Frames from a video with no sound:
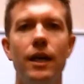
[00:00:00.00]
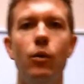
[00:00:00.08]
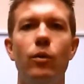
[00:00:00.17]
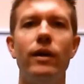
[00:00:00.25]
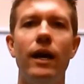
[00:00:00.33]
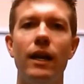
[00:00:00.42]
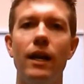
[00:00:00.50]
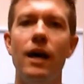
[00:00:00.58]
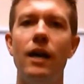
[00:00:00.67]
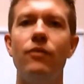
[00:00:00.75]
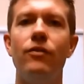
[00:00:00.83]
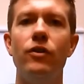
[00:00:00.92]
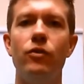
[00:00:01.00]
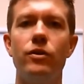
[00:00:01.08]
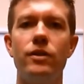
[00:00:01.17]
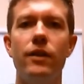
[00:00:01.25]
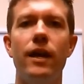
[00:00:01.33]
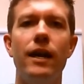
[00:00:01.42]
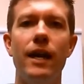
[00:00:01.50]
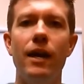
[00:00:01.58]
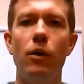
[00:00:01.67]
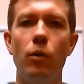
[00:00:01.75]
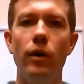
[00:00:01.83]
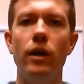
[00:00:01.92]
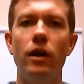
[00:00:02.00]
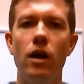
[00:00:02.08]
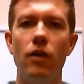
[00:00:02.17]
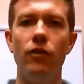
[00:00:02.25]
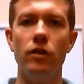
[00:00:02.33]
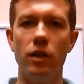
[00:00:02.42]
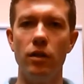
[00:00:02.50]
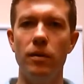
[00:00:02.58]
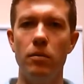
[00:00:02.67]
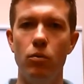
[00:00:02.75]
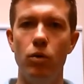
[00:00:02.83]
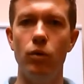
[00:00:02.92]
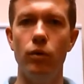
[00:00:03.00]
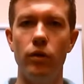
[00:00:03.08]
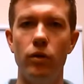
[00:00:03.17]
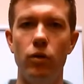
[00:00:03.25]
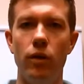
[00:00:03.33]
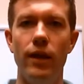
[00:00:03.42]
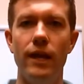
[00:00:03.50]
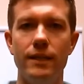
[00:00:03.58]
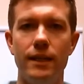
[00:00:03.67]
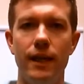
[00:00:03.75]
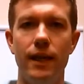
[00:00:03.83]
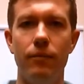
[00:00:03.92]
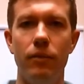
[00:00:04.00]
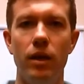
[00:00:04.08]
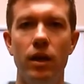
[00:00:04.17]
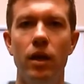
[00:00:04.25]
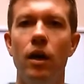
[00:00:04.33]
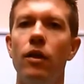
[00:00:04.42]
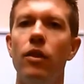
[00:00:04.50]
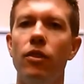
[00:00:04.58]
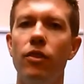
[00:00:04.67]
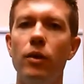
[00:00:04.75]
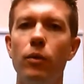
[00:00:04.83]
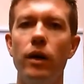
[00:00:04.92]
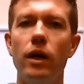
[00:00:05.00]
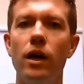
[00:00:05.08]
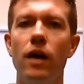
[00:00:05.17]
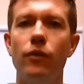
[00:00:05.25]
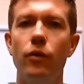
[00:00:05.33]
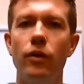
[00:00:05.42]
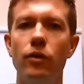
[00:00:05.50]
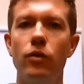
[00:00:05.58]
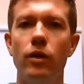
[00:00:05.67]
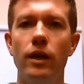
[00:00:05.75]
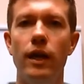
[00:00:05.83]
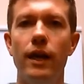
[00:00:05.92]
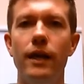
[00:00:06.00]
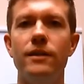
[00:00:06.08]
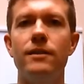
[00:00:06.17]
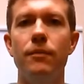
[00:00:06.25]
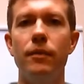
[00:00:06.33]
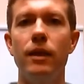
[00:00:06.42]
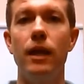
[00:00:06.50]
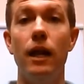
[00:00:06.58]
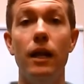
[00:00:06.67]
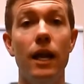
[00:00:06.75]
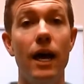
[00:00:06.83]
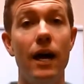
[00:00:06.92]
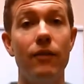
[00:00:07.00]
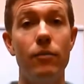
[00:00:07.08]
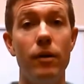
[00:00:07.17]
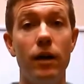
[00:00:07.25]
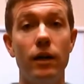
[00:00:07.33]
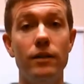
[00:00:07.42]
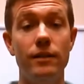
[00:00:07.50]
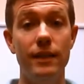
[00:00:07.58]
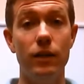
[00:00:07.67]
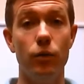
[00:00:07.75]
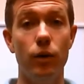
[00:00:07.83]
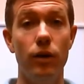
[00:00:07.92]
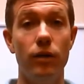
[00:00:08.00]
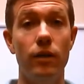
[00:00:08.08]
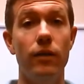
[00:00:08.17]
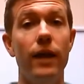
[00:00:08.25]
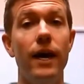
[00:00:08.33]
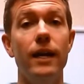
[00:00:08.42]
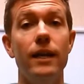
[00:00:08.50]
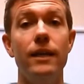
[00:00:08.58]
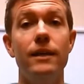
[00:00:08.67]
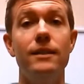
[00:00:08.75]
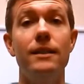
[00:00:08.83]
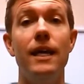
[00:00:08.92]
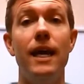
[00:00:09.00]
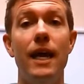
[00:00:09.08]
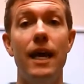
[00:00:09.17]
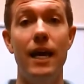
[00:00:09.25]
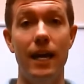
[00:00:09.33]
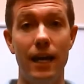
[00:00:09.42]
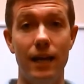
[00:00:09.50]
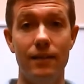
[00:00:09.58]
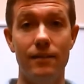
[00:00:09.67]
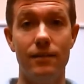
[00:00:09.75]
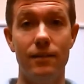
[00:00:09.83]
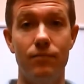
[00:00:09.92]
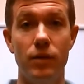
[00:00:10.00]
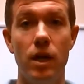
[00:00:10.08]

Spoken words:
We got a lot of interest in that, and I wanted to cover a little bit more with you on that today. The thing we're going to cover with you today is something that a lot of Americans deal with, and that is headaches.